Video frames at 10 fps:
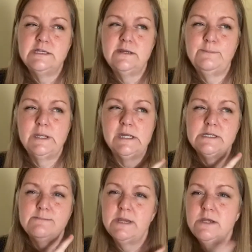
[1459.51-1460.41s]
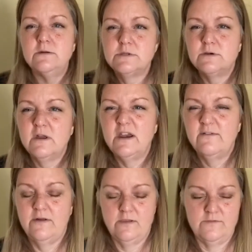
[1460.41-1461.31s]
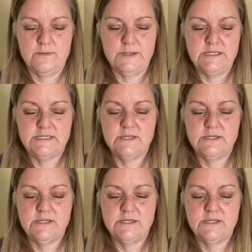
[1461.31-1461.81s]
did it because my notes are kind of all over the place.